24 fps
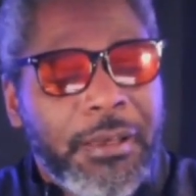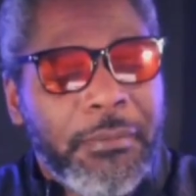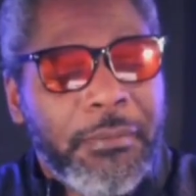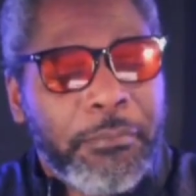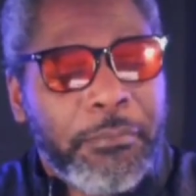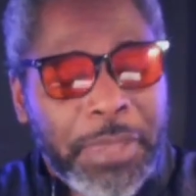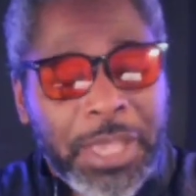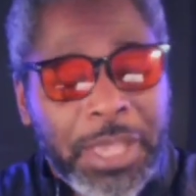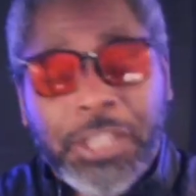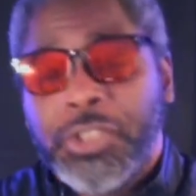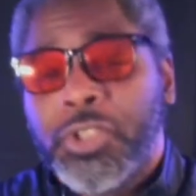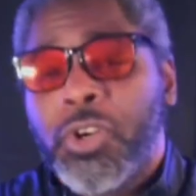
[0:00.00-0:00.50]

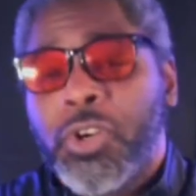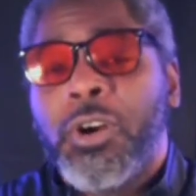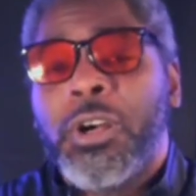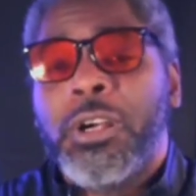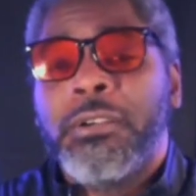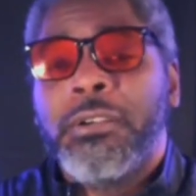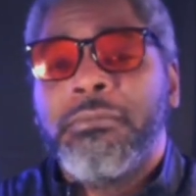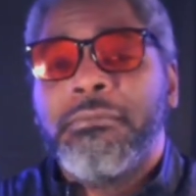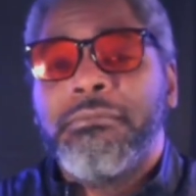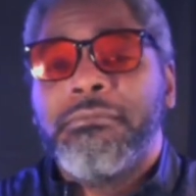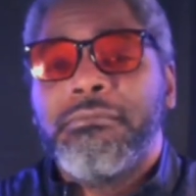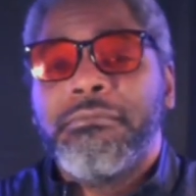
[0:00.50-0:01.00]

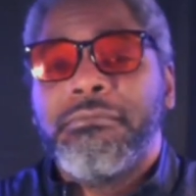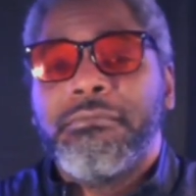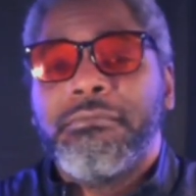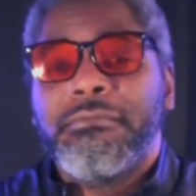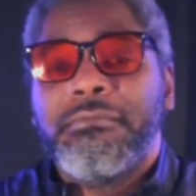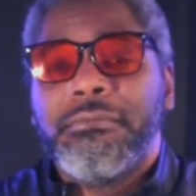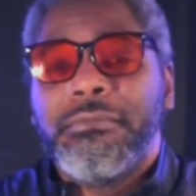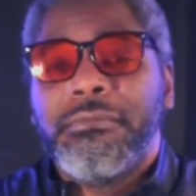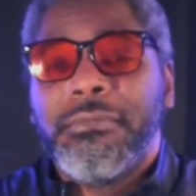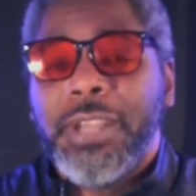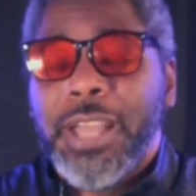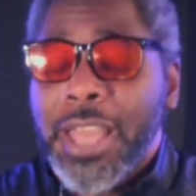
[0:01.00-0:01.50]
Pixar
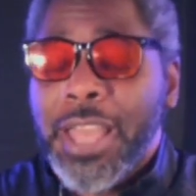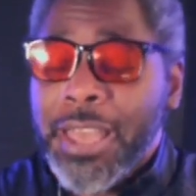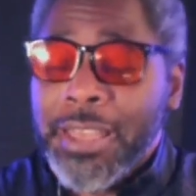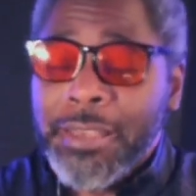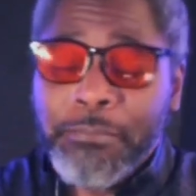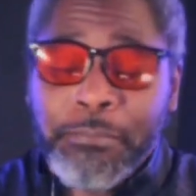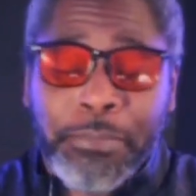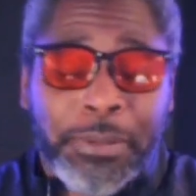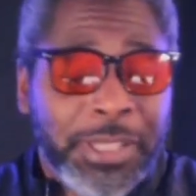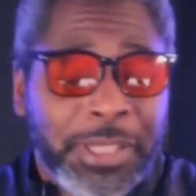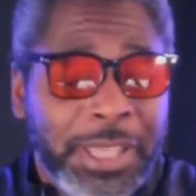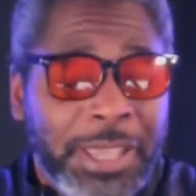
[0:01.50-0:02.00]

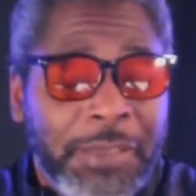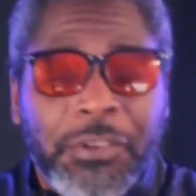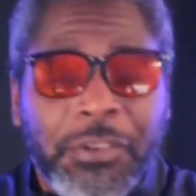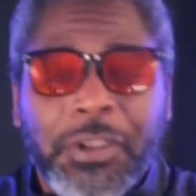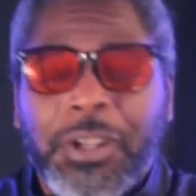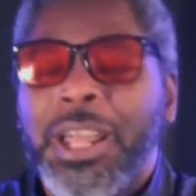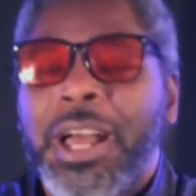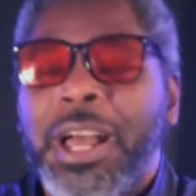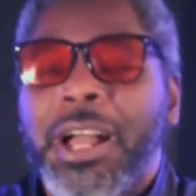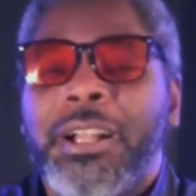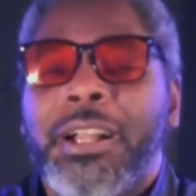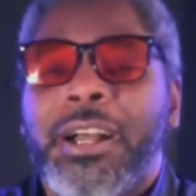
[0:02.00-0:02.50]
and believe it or
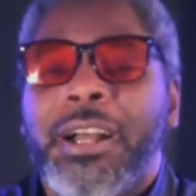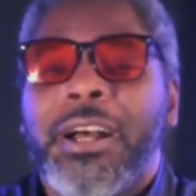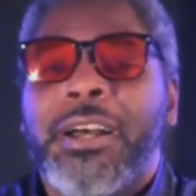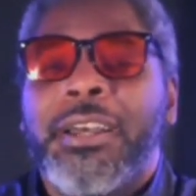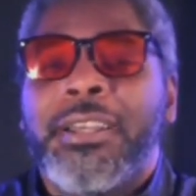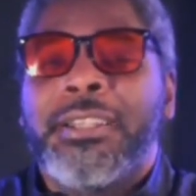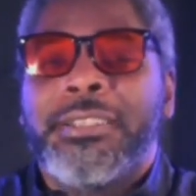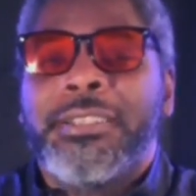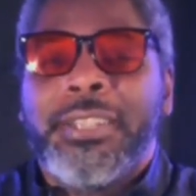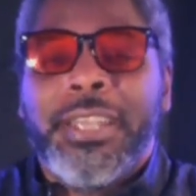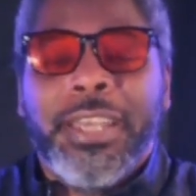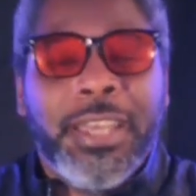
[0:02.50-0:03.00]
not,
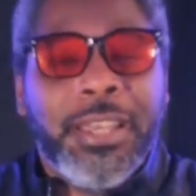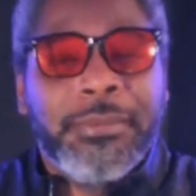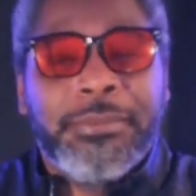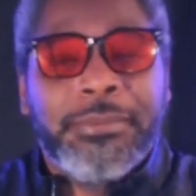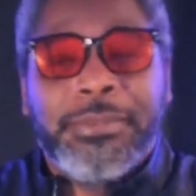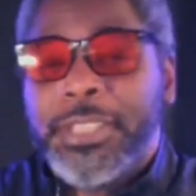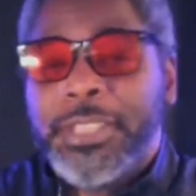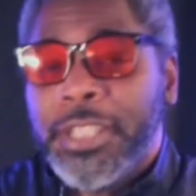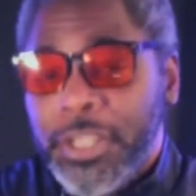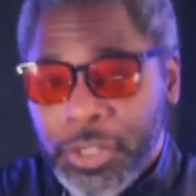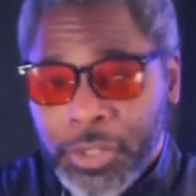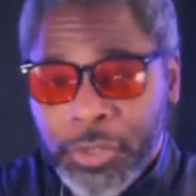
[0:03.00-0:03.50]
guys, the
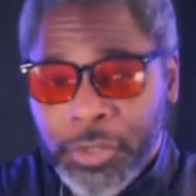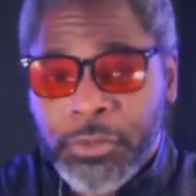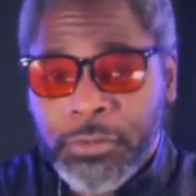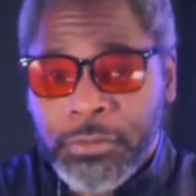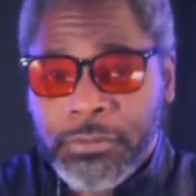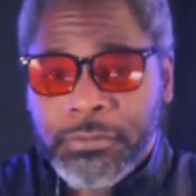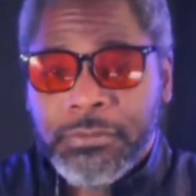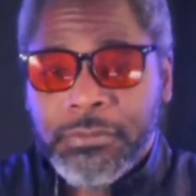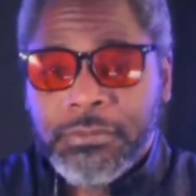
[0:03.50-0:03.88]
MCU